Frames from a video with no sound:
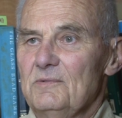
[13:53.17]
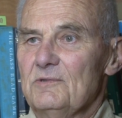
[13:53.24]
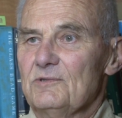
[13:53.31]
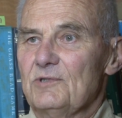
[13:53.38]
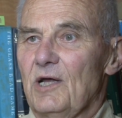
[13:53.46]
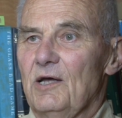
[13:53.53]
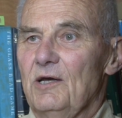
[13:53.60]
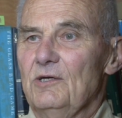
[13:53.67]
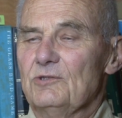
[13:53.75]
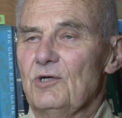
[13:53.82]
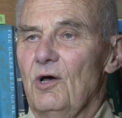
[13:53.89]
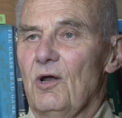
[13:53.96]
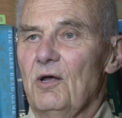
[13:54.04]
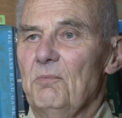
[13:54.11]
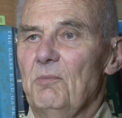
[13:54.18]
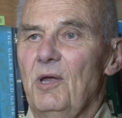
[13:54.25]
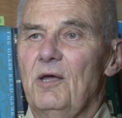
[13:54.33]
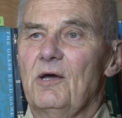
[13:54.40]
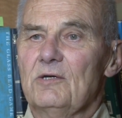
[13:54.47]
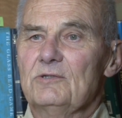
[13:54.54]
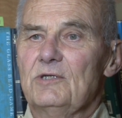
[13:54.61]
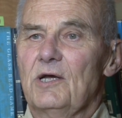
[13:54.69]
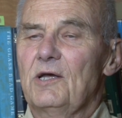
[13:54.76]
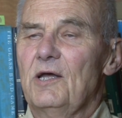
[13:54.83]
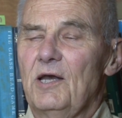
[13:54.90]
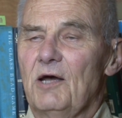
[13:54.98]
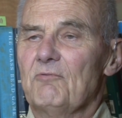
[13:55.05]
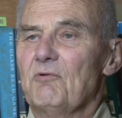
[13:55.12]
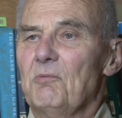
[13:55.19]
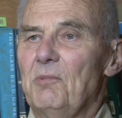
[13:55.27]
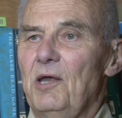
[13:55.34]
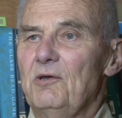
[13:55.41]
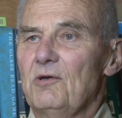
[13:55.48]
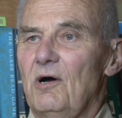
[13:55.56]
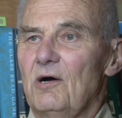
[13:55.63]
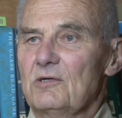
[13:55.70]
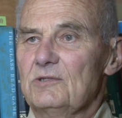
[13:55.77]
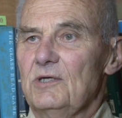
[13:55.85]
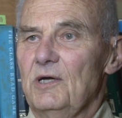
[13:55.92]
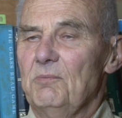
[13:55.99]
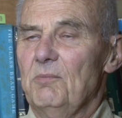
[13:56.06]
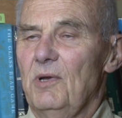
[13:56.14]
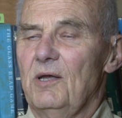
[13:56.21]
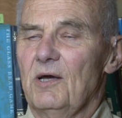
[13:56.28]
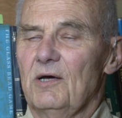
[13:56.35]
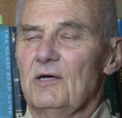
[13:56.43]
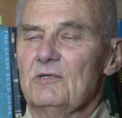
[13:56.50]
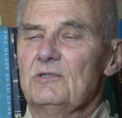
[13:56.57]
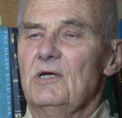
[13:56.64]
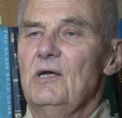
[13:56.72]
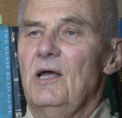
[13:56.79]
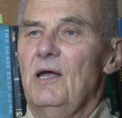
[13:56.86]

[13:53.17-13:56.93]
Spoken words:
studies on it because it can never be toxic because